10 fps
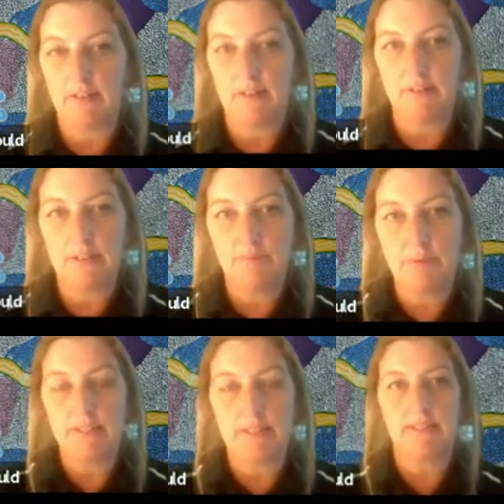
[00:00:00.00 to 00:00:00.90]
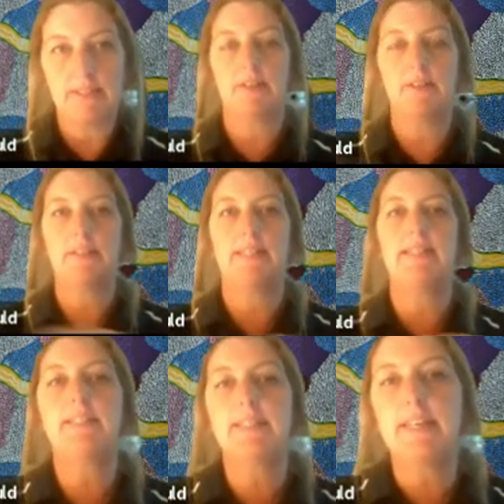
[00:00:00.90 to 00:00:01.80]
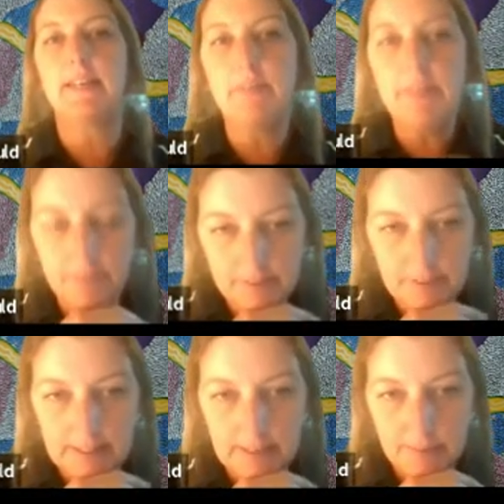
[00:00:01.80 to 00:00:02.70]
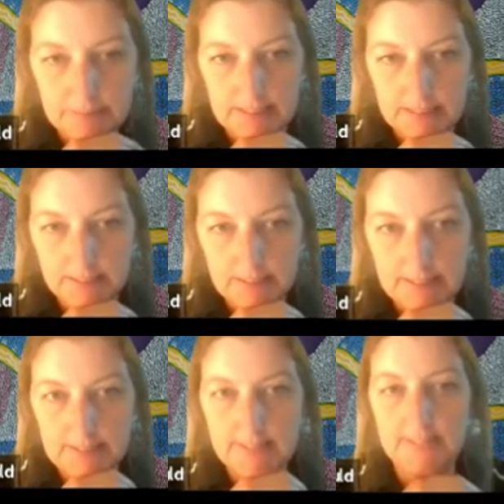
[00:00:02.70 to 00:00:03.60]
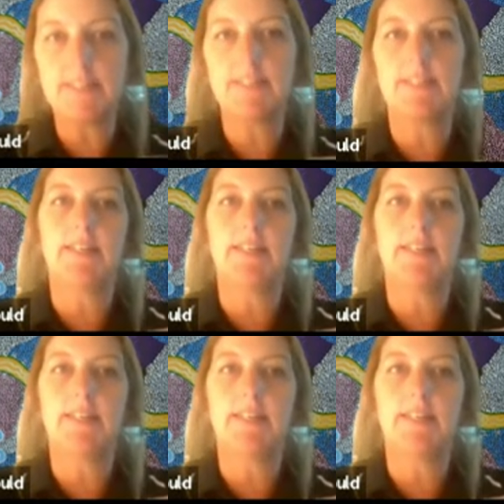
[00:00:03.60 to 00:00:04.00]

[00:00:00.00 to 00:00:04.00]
I'll just put the, so this year, we so the update to that is this